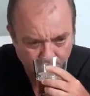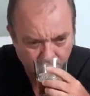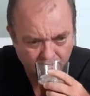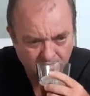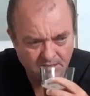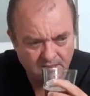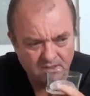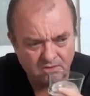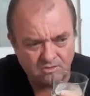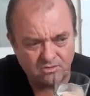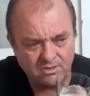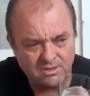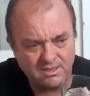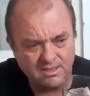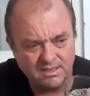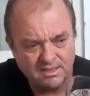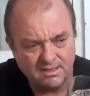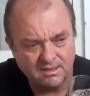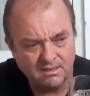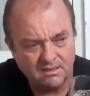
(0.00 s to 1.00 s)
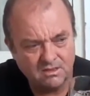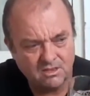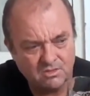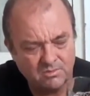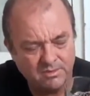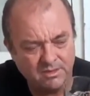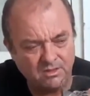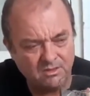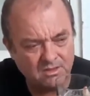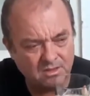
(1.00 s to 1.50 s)
Interesting.
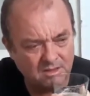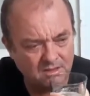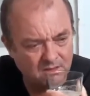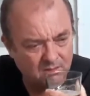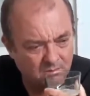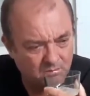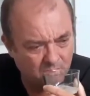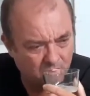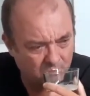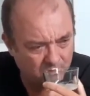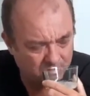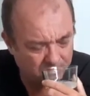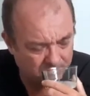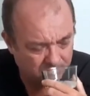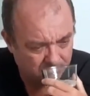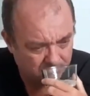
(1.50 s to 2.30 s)
Smells a little more.